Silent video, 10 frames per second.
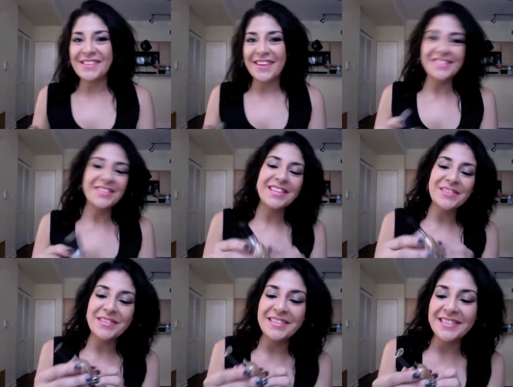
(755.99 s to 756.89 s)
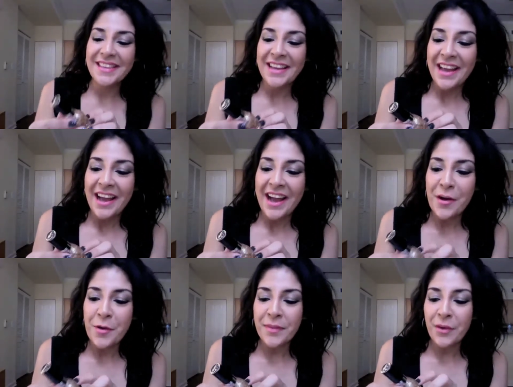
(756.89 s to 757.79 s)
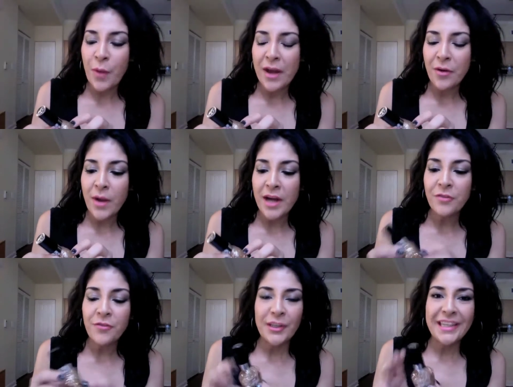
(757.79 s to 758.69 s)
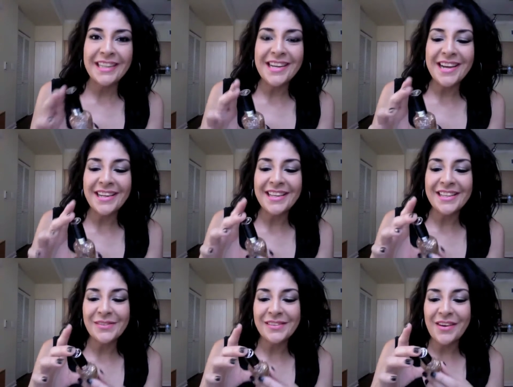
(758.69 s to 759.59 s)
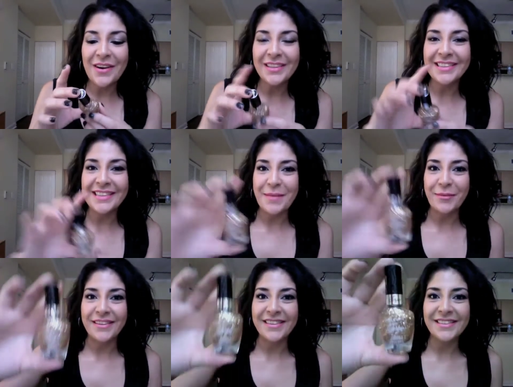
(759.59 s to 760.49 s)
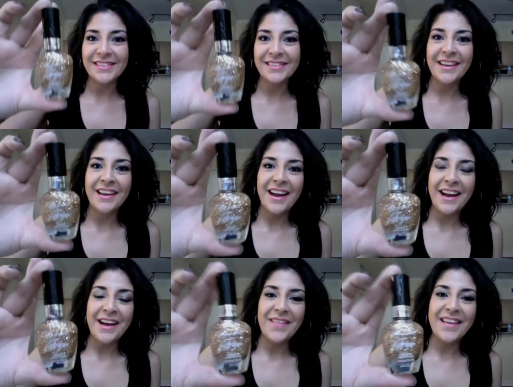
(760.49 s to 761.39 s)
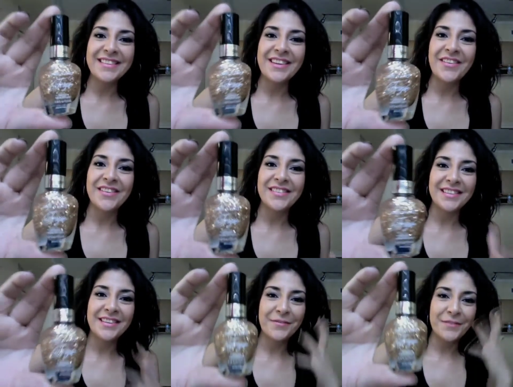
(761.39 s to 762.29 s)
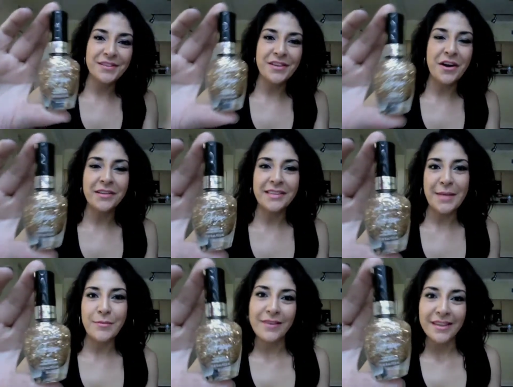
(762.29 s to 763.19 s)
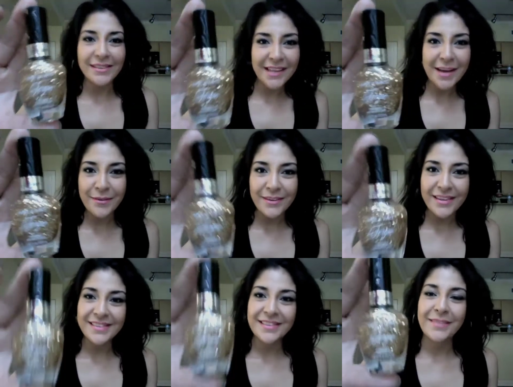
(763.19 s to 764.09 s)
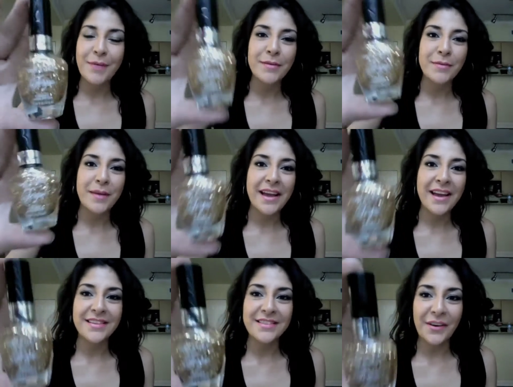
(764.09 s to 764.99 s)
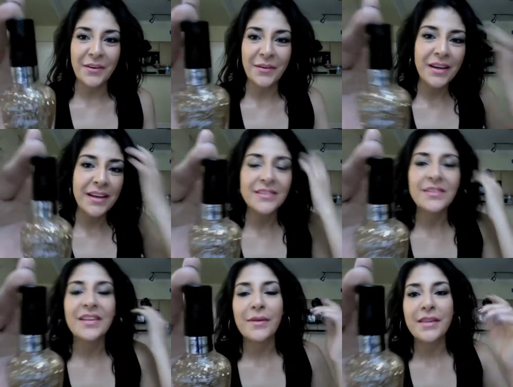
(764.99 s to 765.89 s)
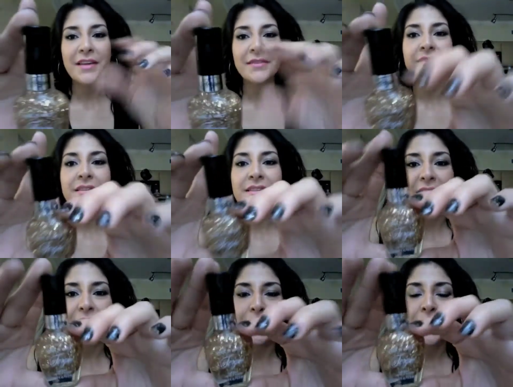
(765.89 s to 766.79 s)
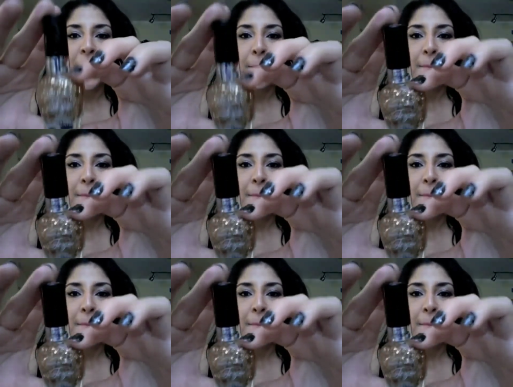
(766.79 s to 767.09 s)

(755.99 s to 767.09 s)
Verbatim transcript: Okay, so this one's um, the Wet and Wild Fergie line, and this one's called Glamorous. Um, that's cute because the, the song Glamorous, Glamorous popped in my head, so as soon as I read that title.